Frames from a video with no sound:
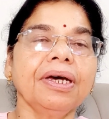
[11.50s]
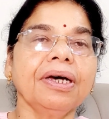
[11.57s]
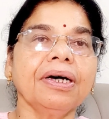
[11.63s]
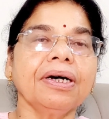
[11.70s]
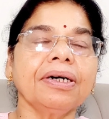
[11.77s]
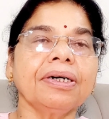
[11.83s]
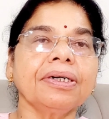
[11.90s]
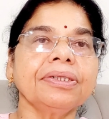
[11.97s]

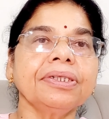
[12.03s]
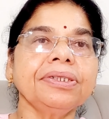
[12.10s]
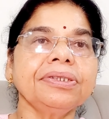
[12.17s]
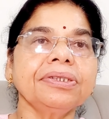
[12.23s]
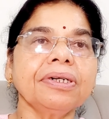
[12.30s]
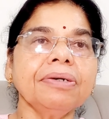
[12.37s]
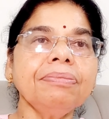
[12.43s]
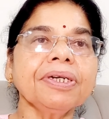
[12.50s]
The
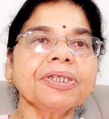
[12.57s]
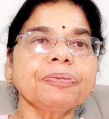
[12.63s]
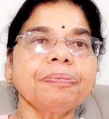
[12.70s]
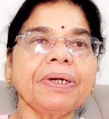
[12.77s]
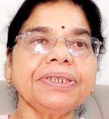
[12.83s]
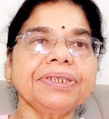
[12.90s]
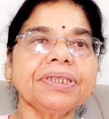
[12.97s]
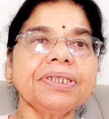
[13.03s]
term
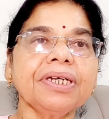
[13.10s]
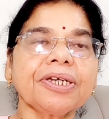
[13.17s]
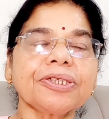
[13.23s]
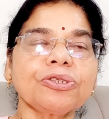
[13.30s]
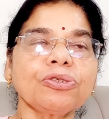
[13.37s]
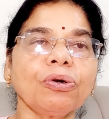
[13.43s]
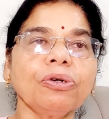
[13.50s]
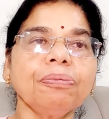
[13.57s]
expulsion
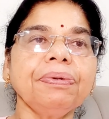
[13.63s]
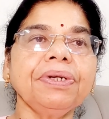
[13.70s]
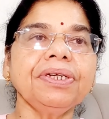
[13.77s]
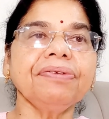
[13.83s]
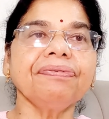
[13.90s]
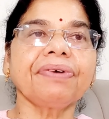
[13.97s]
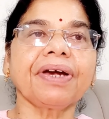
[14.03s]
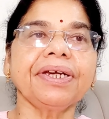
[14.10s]
has not been
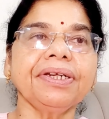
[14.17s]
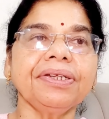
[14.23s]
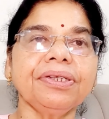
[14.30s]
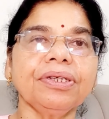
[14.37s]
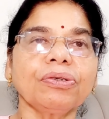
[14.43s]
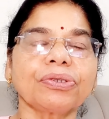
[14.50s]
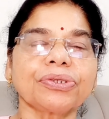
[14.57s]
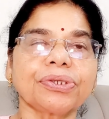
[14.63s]
defined in
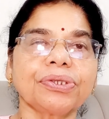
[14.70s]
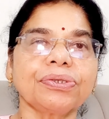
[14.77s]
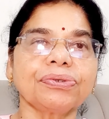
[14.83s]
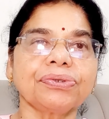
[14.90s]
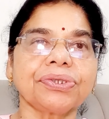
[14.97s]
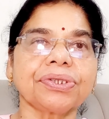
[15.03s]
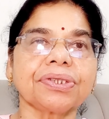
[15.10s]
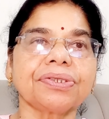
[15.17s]
the
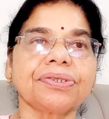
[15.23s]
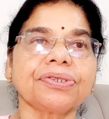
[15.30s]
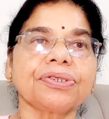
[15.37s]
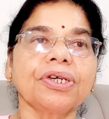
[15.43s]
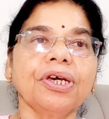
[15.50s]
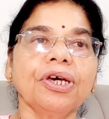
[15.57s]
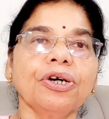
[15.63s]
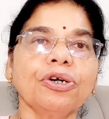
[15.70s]

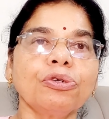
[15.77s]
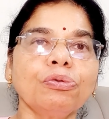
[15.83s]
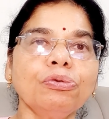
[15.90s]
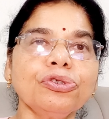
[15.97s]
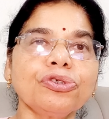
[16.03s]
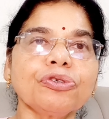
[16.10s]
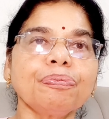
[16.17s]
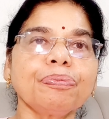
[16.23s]
constitutions,
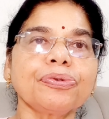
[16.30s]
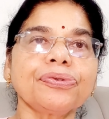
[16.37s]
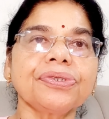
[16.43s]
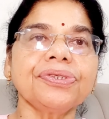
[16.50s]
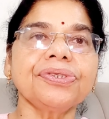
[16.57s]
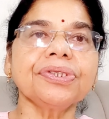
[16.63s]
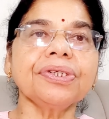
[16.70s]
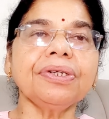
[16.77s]
rules of
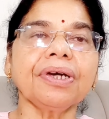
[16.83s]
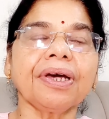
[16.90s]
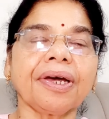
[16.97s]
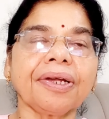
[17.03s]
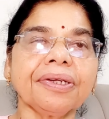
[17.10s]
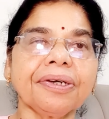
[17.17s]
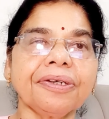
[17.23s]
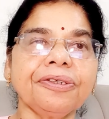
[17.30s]
procedure,
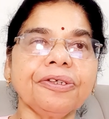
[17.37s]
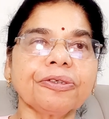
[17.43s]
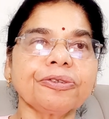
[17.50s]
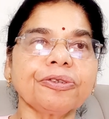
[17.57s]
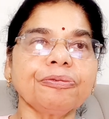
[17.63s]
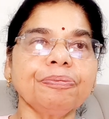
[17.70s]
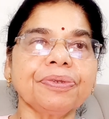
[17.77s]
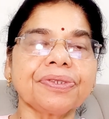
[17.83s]
and
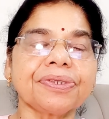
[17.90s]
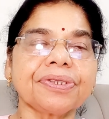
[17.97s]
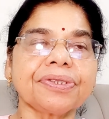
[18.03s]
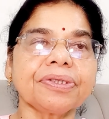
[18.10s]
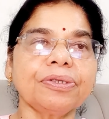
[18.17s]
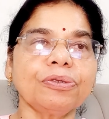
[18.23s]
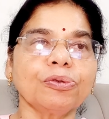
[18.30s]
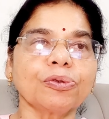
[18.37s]
conduct of
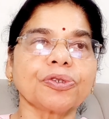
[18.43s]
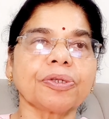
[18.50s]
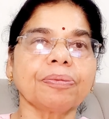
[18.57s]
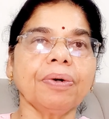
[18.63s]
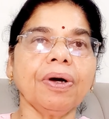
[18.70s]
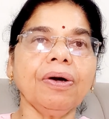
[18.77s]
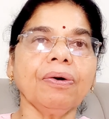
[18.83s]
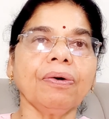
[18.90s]
business in Lok
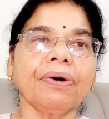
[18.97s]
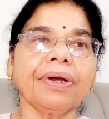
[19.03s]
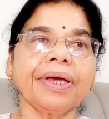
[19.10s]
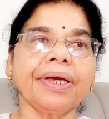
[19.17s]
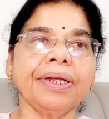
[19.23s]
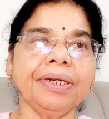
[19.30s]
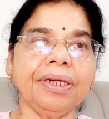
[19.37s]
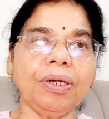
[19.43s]
Sabha or
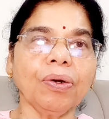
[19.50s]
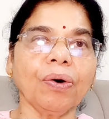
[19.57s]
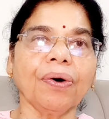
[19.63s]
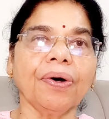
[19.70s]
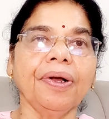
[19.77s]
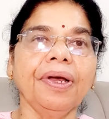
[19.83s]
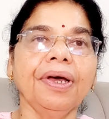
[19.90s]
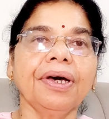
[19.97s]
any
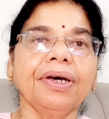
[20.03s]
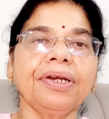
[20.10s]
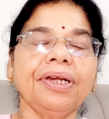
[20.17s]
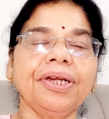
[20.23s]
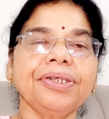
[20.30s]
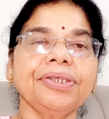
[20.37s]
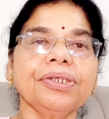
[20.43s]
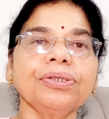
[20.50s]
law
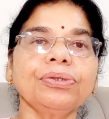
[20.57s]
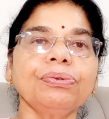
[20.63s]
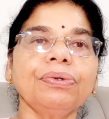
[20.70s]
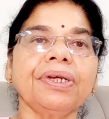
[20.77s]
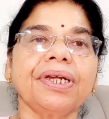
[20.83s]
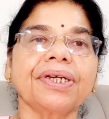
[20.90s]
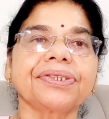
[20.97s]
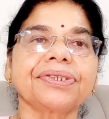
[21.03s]
relating to
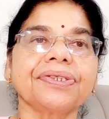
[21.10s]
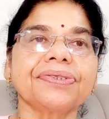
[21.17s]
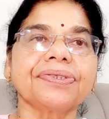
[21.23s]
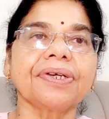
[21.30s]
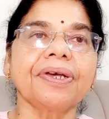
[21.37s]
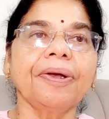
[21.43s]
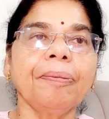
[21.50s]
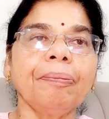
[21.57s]

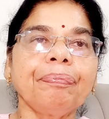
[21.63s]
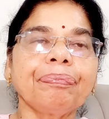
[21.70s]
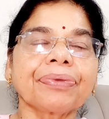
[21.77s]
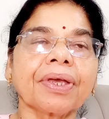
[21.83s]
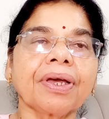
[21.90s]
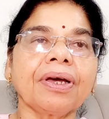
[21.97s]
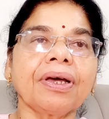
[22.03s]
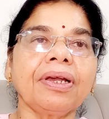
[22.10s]
elections.
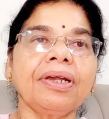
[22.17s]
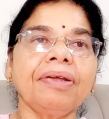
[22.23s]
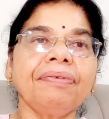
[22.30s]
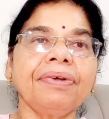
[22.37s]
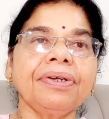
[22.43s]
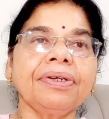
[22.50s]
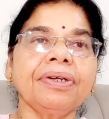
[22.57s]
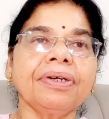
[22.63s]

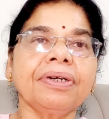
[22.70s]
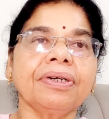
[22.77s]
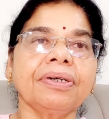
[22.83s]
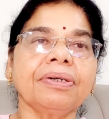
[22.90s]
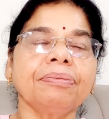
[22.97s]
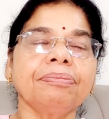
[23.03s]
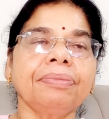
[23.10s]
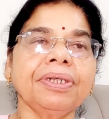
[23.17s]

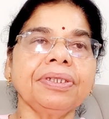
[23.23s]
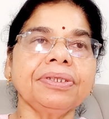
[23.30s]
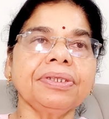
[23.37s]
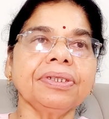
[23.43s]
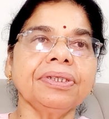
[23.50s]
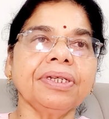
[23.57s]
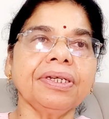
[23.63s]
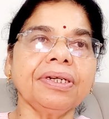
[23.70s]
But
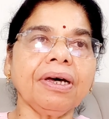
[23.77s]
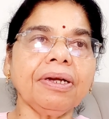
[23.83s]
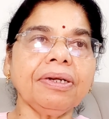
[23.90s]
there